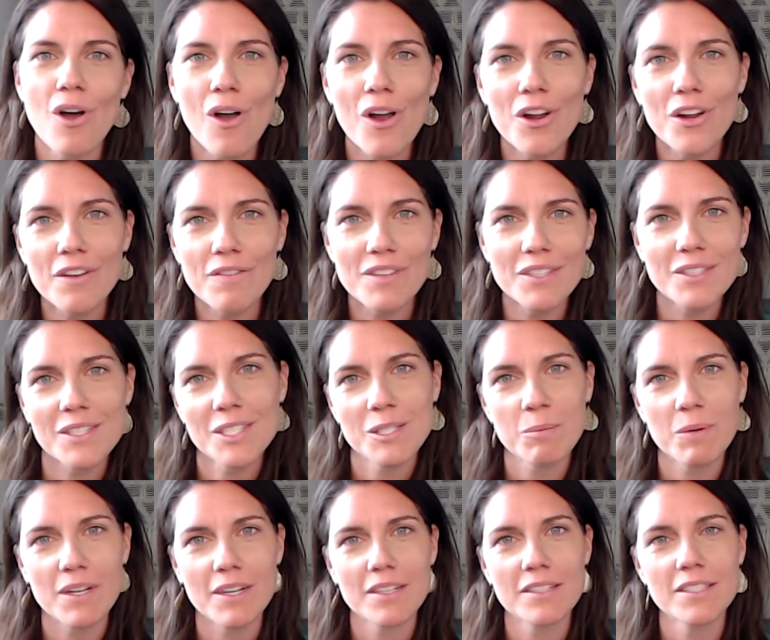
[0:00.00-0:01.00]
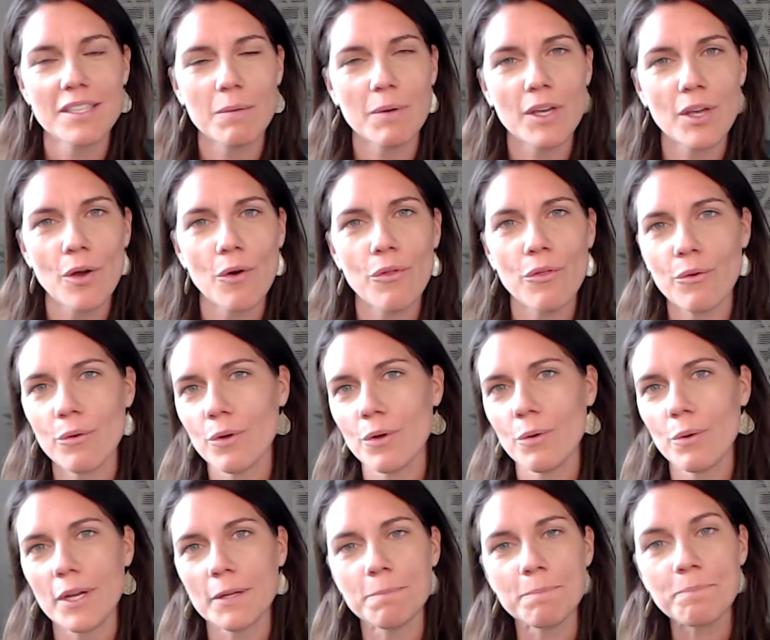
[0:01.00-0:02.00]
arc of this experience that we go
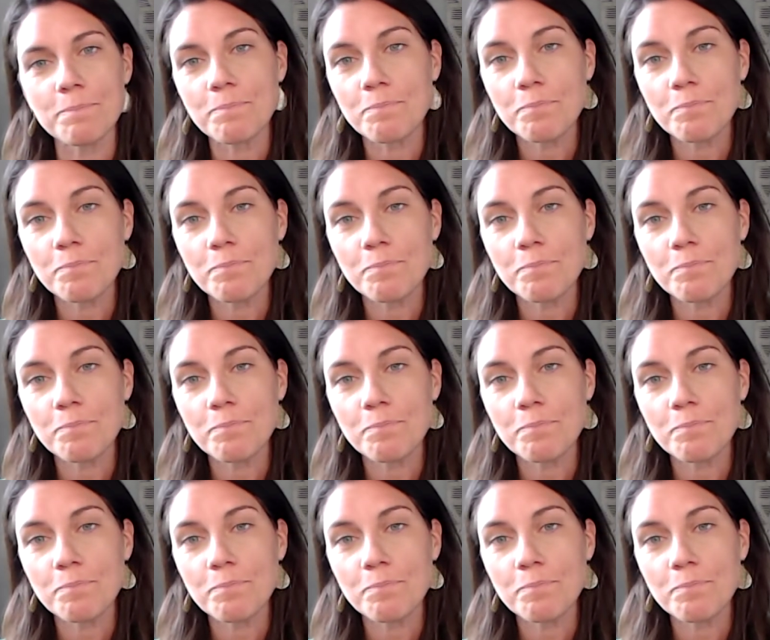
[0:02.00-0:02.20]
through, and